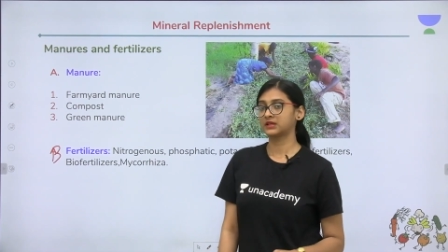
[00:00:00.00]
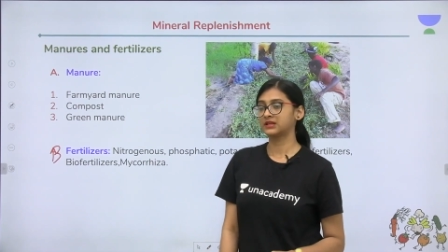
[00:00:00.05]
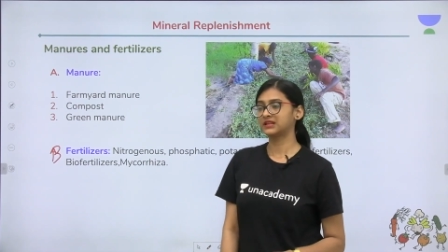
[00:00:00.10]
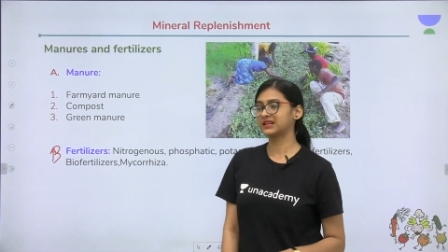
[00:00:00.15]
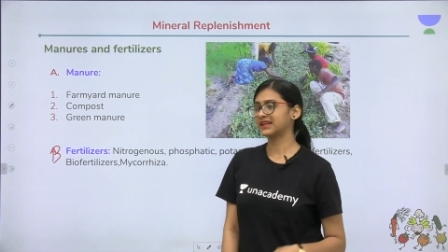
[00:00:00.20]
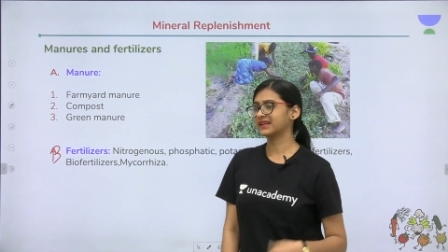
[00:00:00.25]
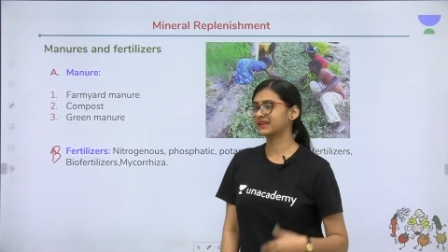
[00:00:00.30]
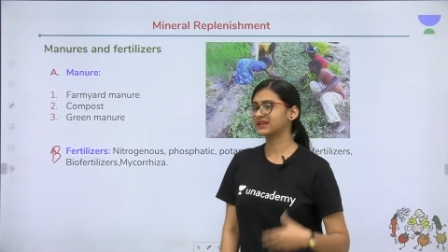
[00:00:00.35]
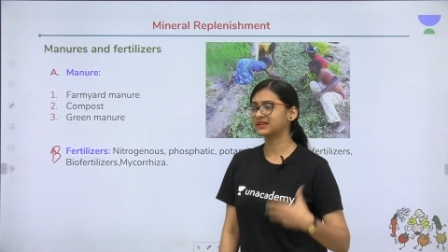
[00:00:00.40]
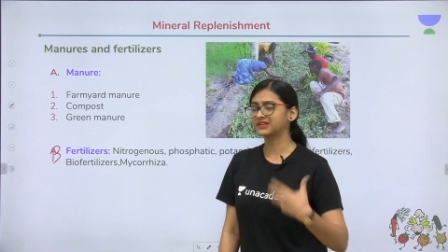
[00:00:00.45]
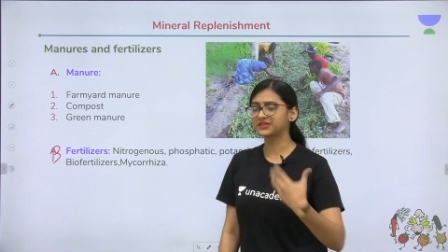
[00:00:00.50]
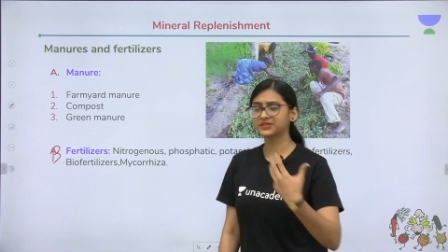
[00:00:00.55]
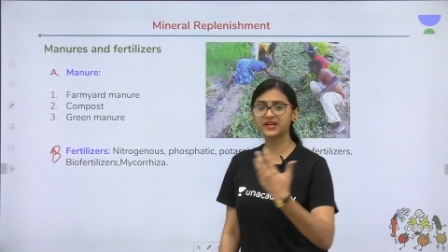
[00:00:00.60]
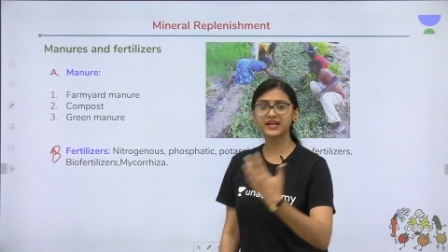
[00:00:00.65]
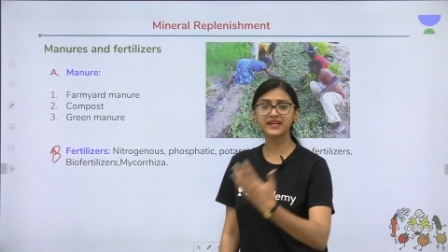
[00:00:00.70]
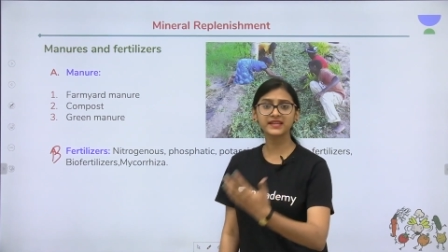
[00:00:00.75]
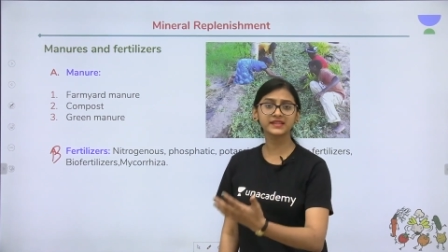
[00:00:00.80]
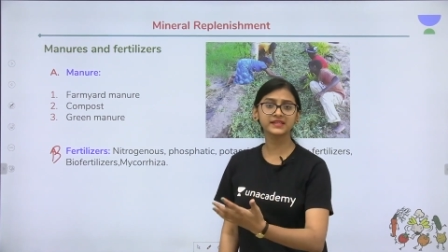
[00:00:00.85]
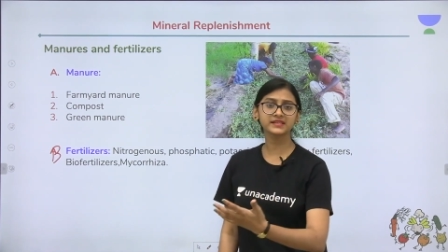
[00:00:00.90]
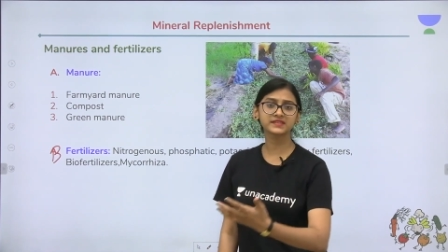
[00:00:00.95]
like
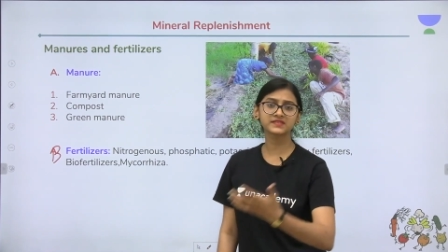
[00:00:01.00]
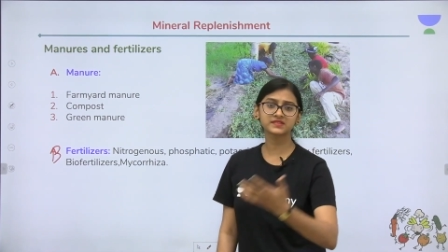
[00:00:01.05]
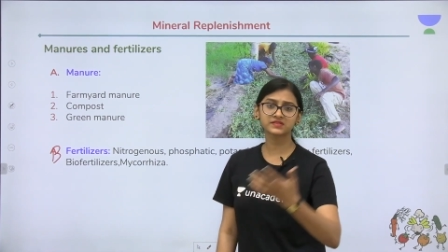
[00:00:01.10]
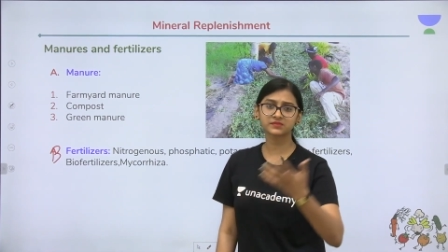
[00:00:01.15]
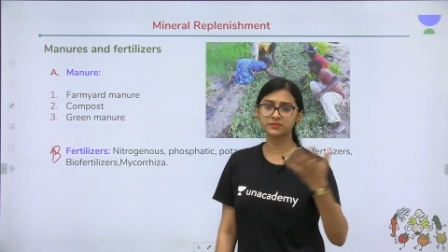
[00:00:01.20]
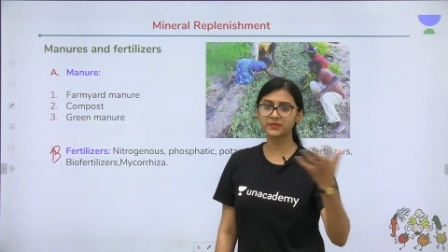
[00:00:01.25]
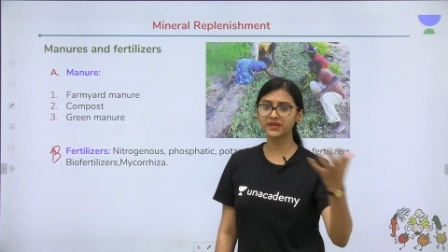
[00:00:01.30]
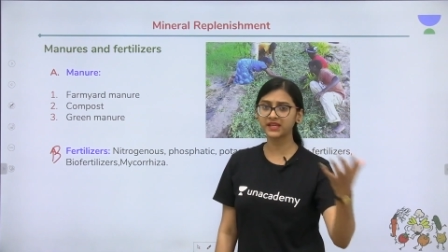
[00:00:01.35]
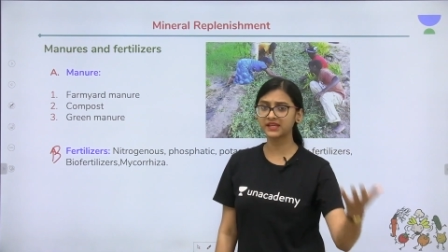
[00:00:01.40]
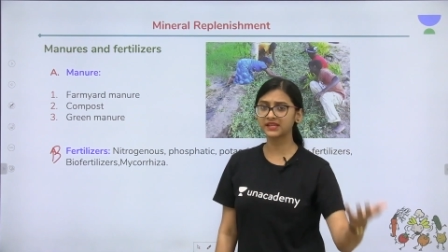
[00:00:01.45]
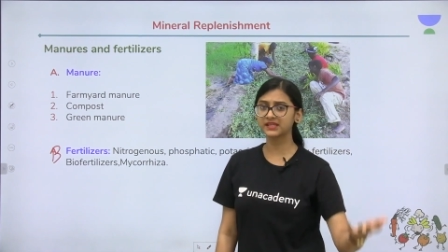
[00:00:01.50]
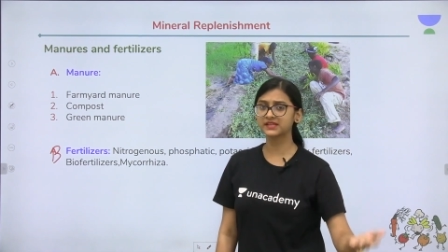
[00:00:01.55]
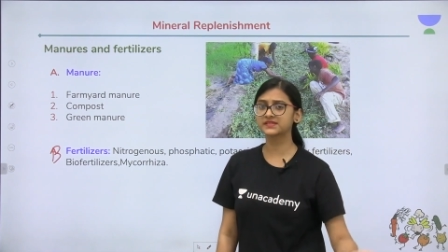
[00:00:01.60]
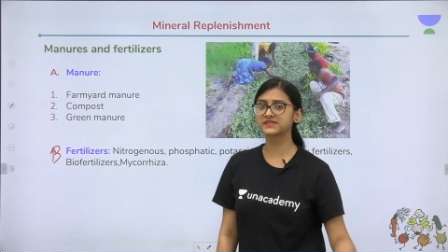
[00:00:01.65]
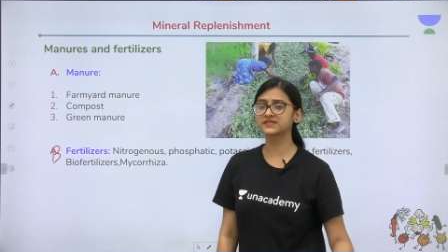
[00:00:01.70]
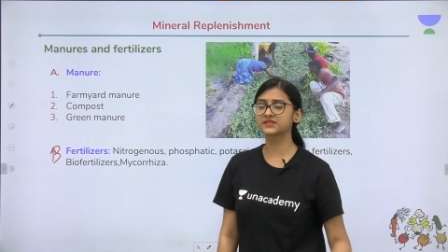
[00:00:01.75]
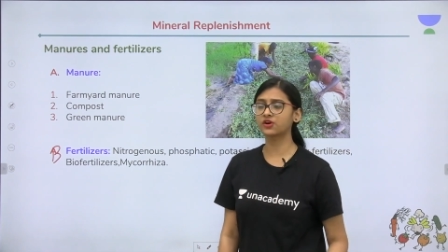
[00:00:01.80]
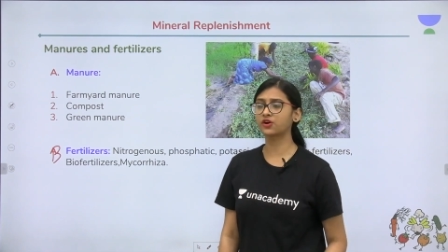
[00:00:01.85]
rice, maize,